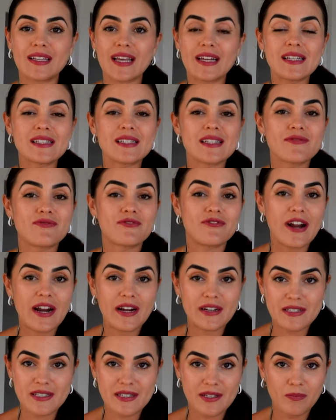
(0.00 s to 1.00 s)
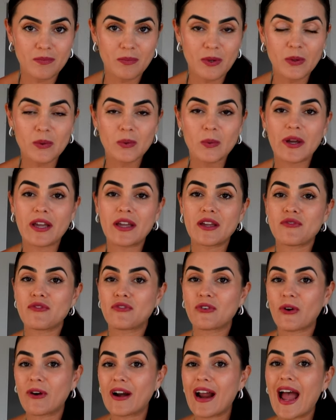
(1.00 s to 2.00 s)
And that is a very simple way
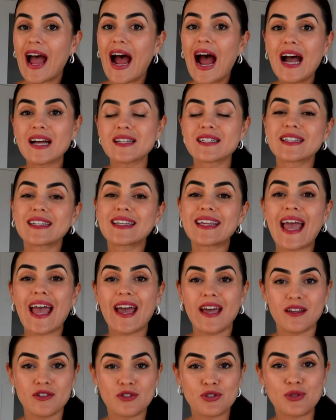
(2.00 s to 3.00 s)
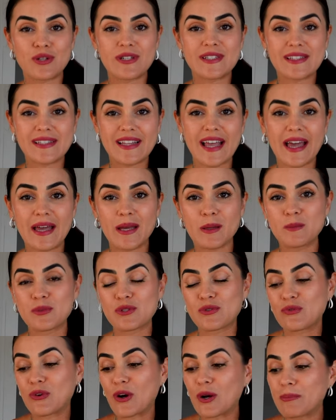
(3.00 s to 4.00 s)
for adding extra
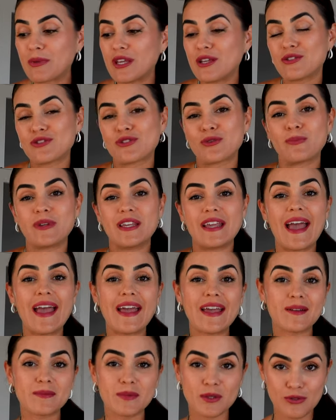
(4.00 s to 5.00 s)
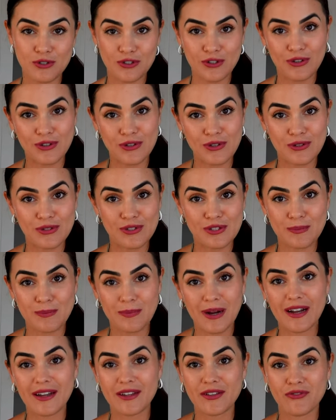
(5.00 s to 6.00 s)
steps for me to be able to use
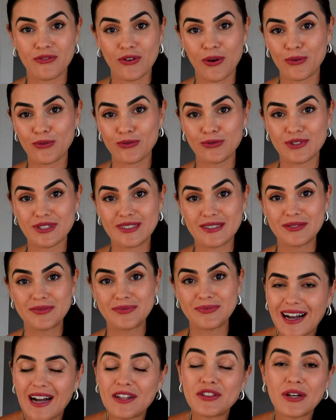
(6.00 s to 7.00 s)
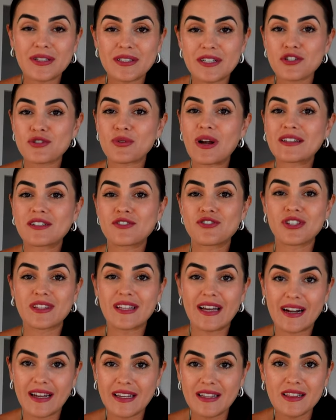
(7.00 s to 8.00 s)
my phone. Another strategy
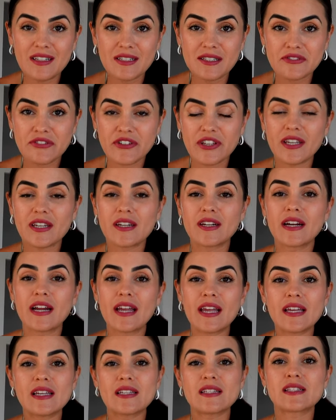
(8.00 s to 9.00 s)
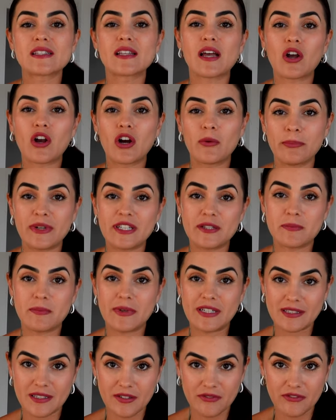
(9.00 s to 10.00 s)
that I love here is commitment